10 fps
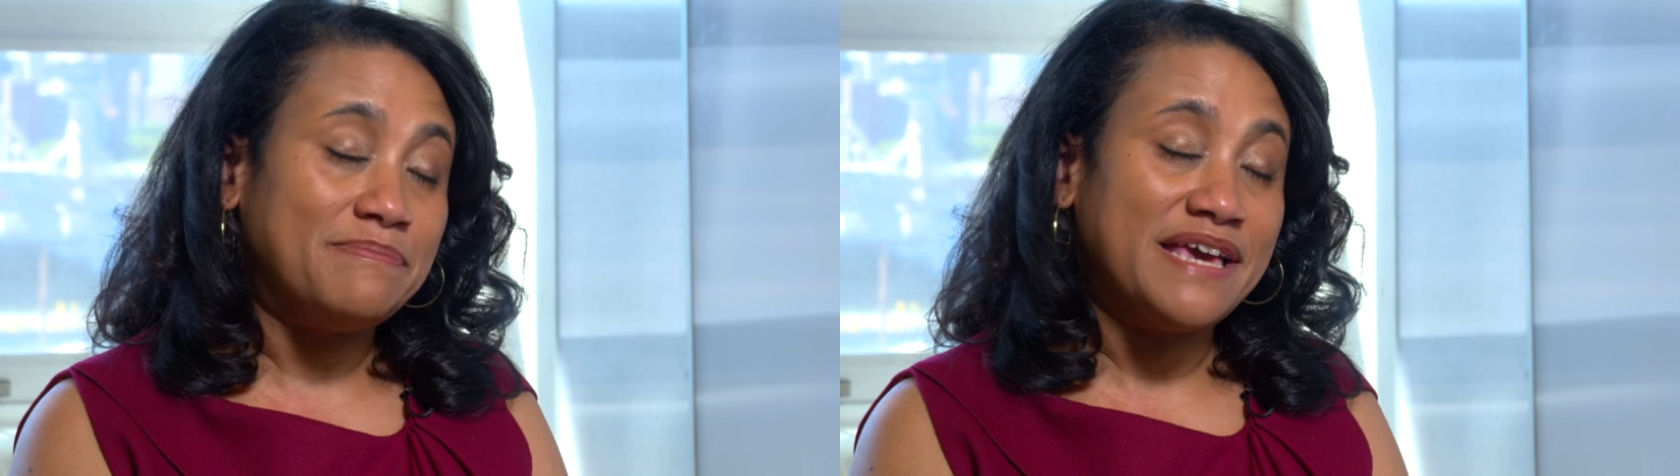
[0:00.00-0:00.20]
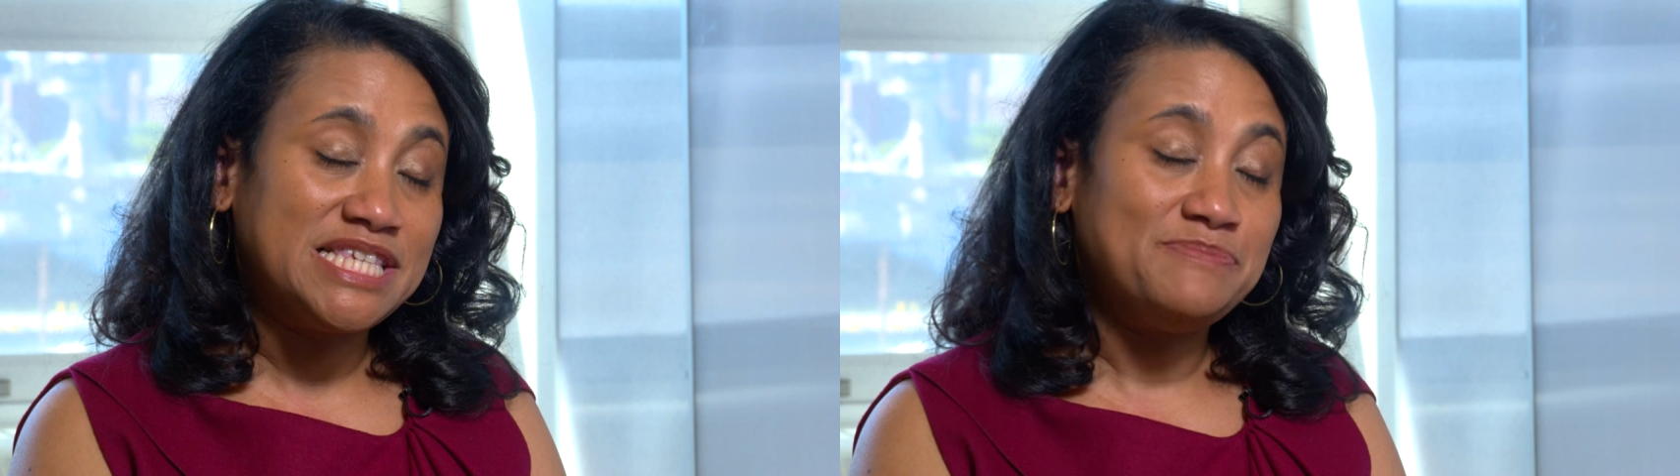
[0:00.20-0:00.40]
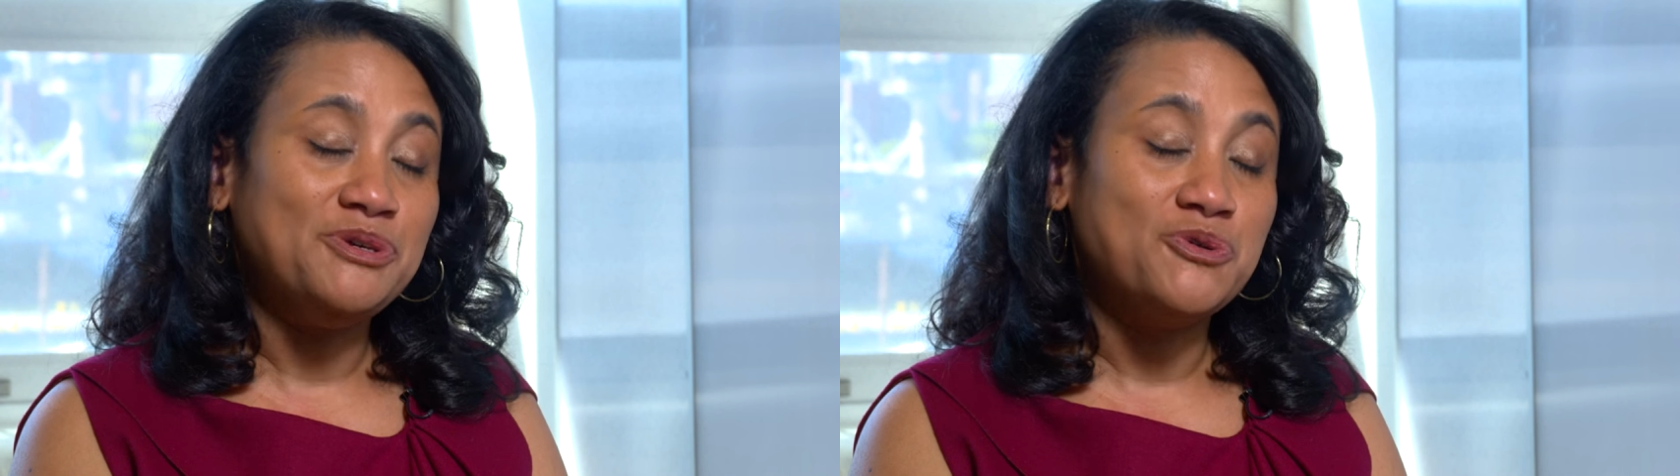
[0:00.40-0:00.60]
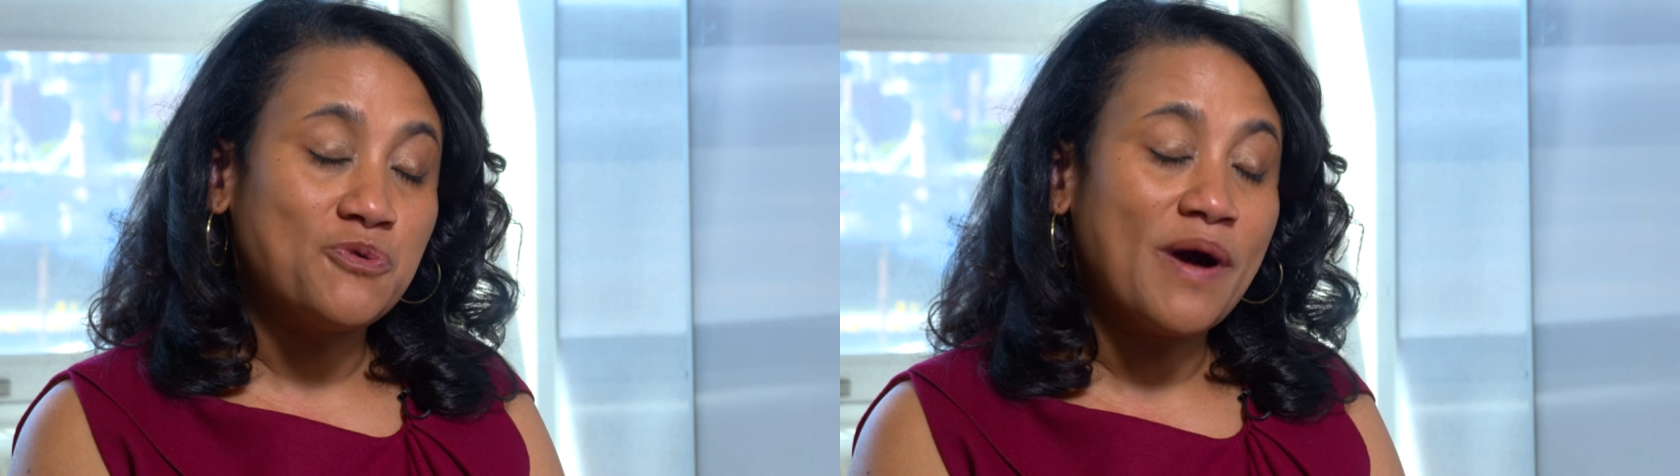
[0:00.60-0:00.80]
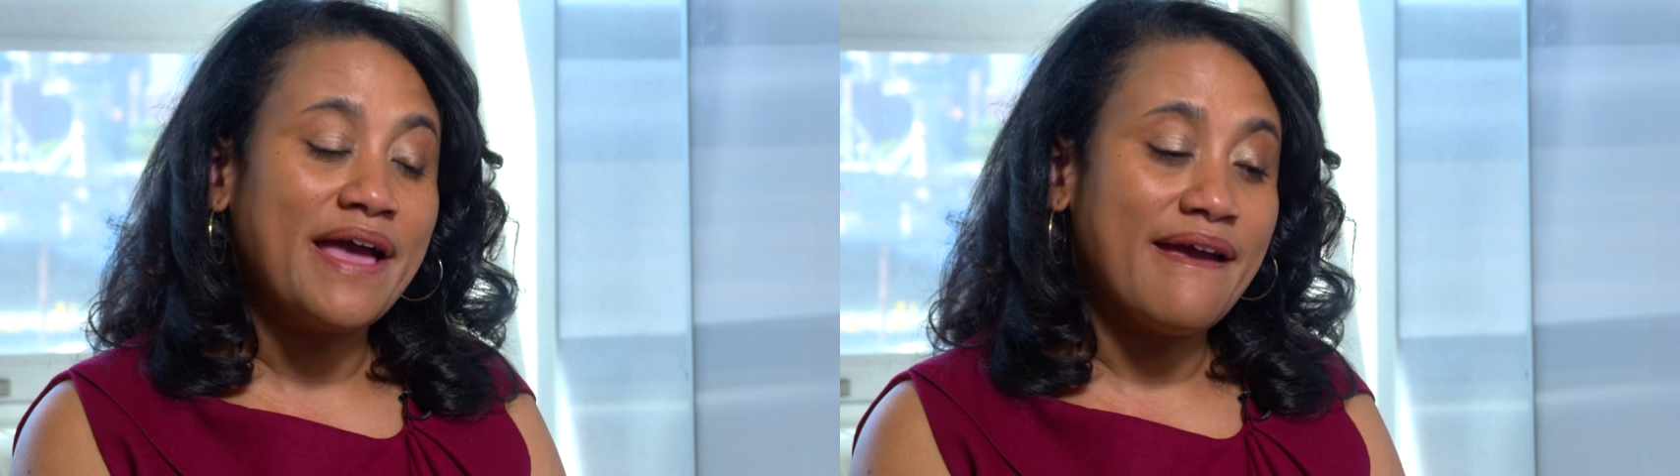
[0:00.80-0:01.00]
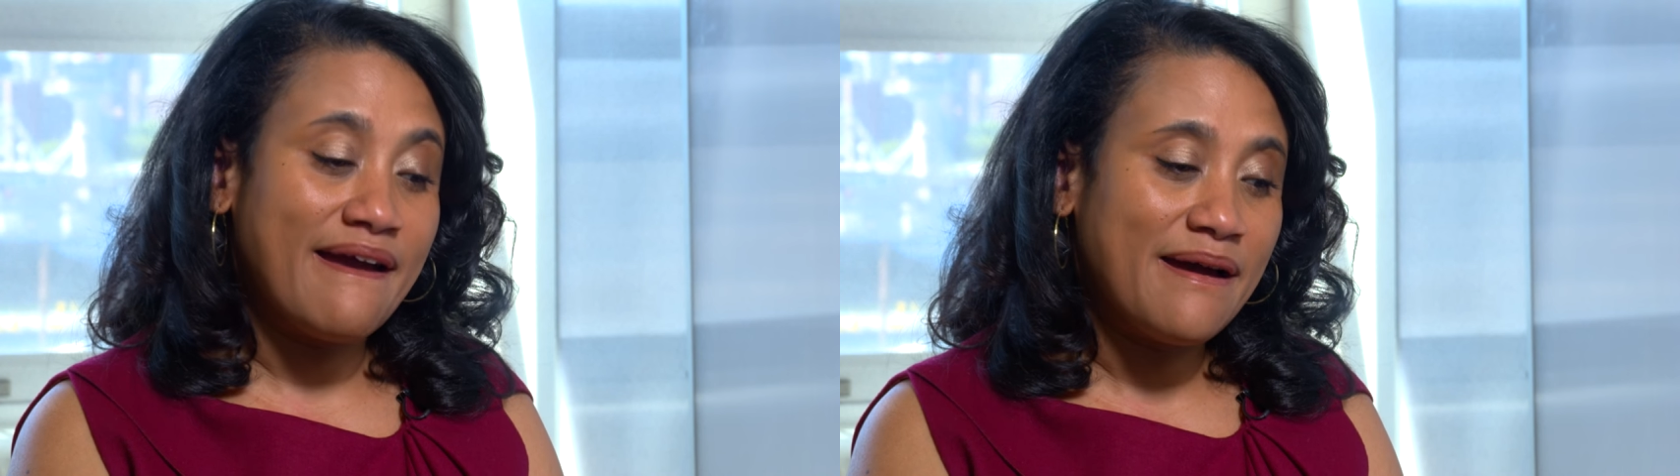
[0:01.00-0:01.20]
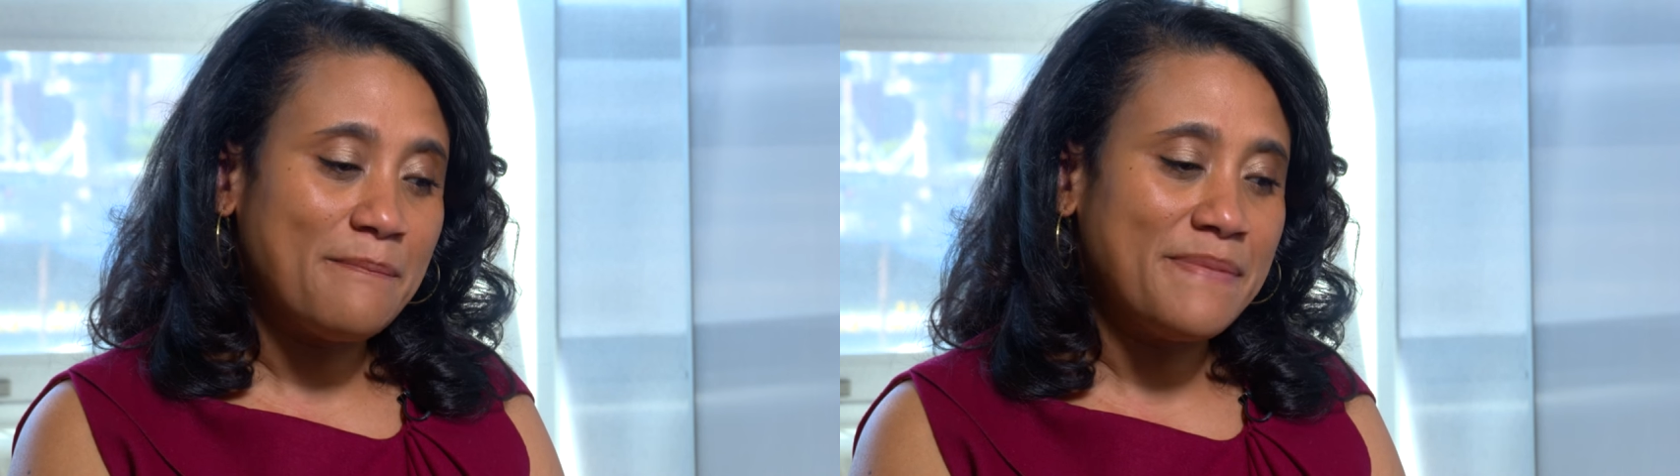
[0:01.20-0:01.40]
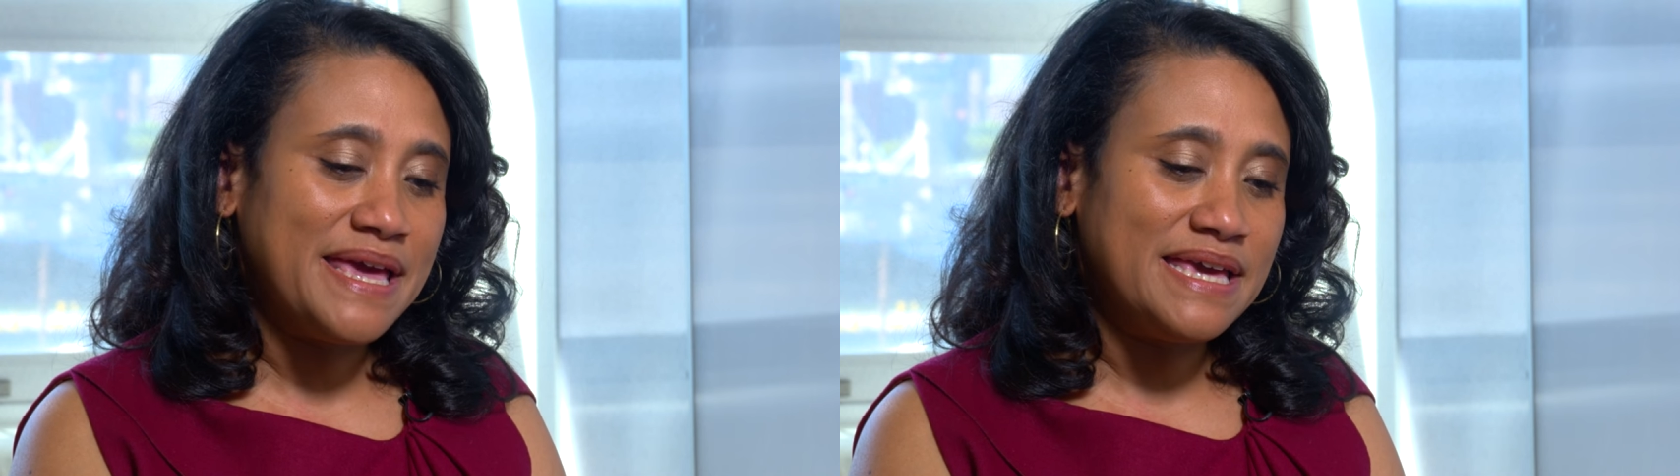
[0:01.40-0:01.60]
makes me who I am